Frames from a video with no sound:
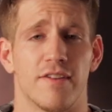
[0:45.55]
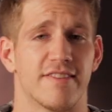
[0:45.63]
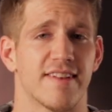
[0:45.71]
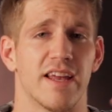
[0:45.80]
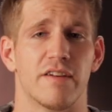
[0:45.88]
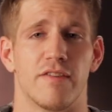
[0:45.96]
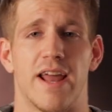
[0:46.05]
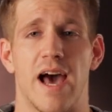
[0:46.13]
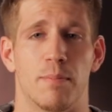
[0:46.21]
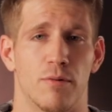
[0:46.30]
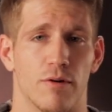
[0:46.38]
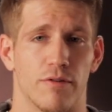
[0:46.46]
the skin of an
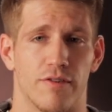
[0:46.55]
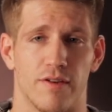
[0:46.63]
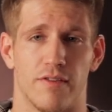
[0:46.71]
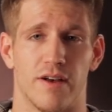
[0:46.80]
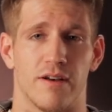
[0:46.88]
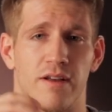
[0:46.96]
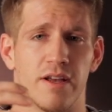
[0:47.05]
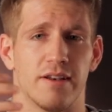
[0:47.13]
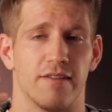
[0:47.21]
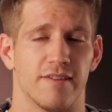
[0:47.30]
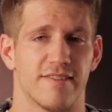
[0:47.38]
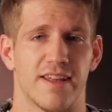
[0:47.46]
apple to the,
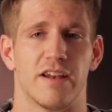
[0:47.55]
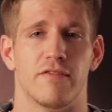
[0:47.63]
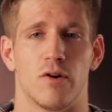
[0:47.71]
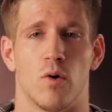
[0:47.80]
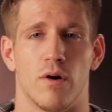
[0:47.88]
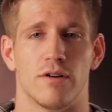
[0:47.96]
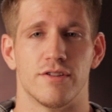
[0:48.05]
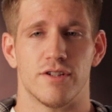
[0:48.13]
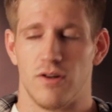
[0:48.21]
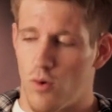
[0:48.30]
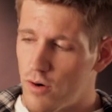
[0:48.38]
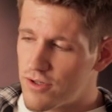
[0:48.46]
to the skin of an
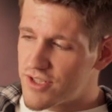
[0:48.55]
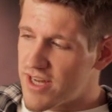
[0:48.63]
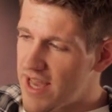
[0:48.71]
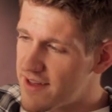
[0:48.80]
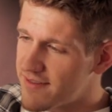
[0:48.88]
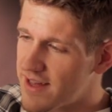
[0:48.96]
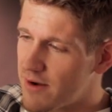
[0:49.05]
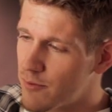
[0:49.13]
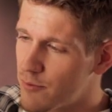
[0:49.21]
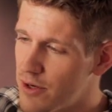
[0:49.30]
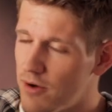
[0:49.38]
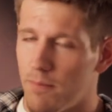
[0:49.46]
orange. Orange, it has
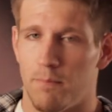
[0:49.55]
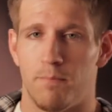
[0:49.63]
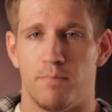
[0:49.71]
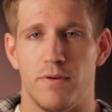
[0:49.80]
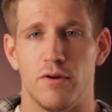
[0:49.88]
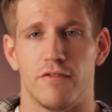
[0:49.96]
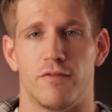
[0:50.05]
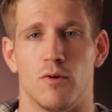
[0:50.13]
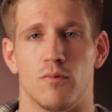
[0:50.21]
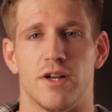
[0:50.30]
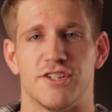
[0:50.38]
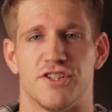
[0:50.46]
that real
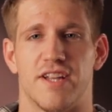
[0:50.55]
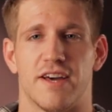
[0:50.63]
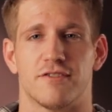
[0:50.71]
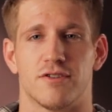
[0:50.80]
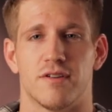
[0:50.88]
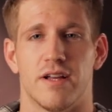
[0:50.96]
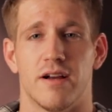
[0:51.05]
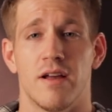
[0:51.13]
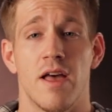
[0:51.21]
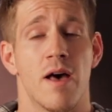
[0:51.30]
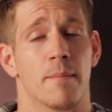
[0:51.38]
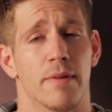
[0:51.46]
beautiful rich texture in there,
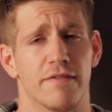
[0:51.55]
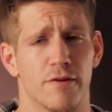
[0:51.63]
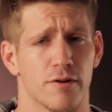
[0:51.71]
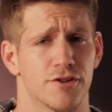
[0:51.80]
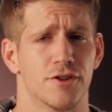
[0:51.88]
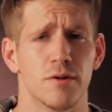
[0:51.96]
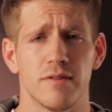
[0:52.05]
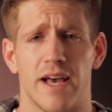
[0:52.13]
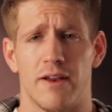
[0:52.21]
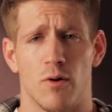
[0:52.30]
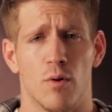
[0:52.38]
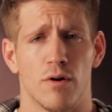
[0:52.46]
but if you were to shoot
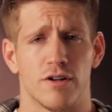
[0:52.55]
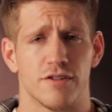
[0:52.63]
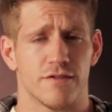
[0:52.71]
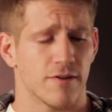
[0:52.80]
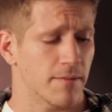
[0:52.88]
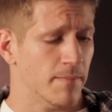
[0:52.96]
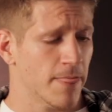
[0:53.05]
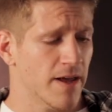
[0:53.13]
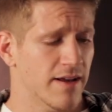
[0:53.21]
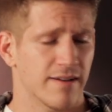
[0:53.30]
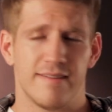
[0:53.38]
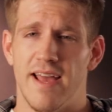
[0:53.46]
that orange from
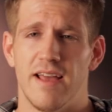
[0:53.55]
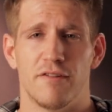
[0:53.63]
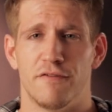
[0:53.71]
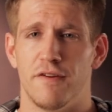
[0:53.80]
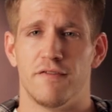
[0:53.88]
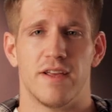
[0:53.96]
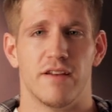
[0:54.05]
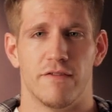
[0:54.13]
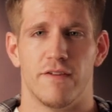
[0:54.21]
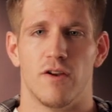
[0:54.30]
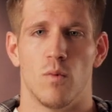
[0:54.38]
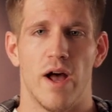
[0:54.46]
10, 15
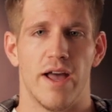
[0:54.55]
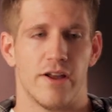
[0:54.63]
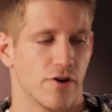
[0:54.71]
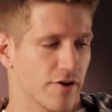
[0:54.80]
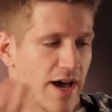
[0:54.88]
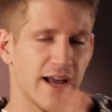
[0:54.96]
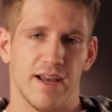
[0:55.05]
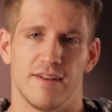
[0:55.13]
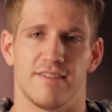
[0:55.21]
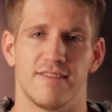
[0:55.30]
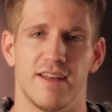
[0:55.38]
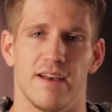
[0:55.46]
feet away, you're not
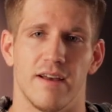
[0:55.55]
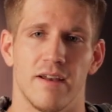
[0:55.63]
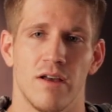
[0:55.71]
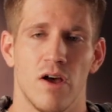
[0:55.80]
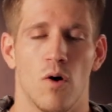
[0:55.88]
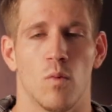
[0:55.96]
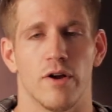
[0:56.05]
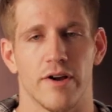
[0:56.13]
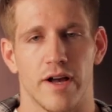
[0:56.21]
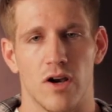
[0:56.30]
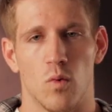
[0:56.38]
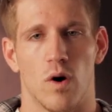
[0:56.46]
gonna see it. What
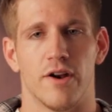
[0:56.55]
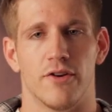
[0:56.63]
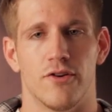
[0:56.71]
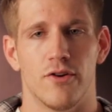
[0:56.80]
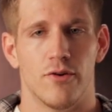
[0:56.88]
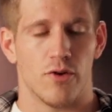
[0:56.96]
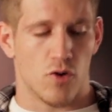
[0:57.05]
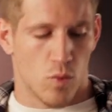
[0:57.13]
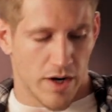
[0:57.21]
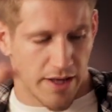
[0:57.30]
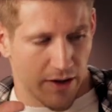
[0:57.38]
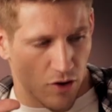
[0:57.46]
you're gonna wanna do, you
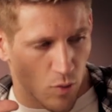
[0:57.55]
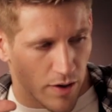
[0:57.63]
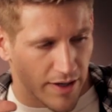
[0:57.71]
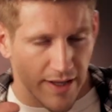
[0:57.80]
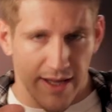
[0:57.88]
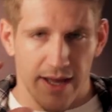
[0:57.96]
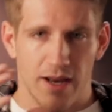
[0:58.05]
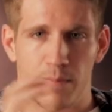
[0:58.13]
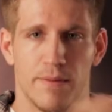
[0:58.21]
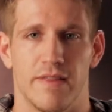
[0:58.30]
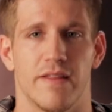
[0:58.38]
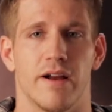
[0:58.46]
wanna, you wanna get
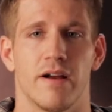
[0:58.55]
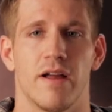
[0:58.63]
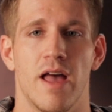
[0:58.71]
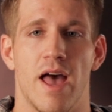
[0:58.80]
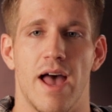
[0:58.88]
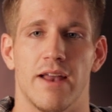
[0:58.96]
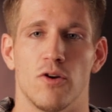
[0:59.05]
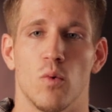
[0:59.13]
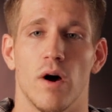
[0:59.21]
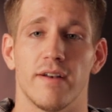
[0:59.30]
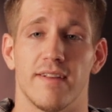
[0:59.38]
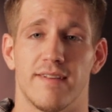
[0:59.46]
up in there and you
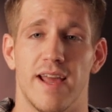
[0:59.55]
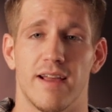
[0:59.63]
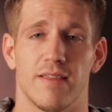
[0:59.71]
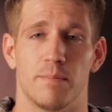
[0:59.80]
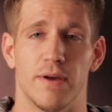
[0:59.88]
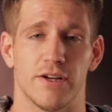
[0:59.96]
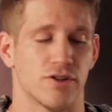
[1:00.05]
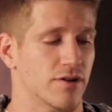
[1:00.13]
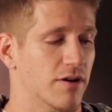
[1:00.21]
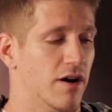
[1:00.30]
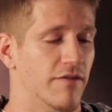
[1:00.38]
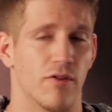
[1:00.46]
want to take the
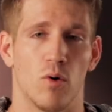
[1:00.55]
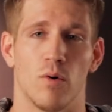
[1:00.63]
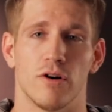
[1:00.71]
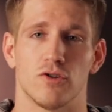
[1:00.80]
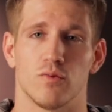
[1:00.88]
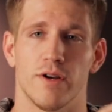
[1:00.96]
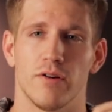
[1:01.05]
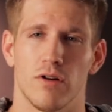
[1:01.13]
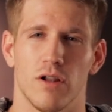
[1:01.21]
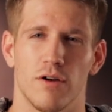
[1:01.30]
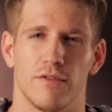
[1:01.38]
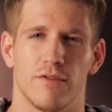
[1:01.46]
picture of the orange real
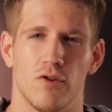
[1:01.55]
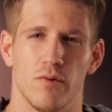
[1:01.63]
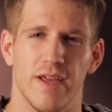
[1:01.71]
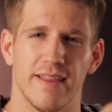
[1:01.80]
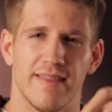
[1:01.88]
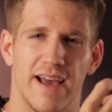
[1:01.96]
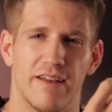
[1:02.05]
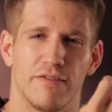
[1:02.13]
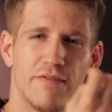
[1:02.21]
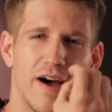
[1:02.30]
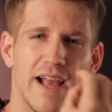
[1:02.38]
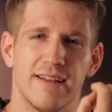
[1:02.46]
close so you get
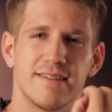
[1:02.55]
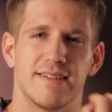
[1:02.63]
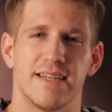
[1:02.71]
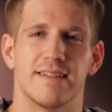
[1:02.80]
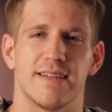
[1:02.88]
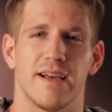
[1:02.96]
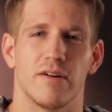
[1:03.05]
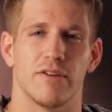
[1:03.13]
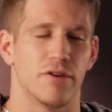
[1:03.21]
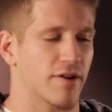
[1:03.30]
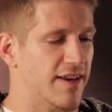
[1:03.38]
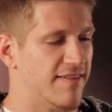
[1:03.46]
that fine detail
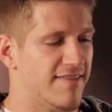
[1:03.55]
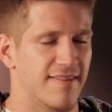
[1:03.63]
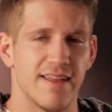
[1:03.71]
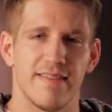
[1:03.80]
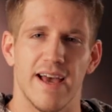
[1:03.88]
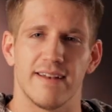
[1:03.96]
and you can see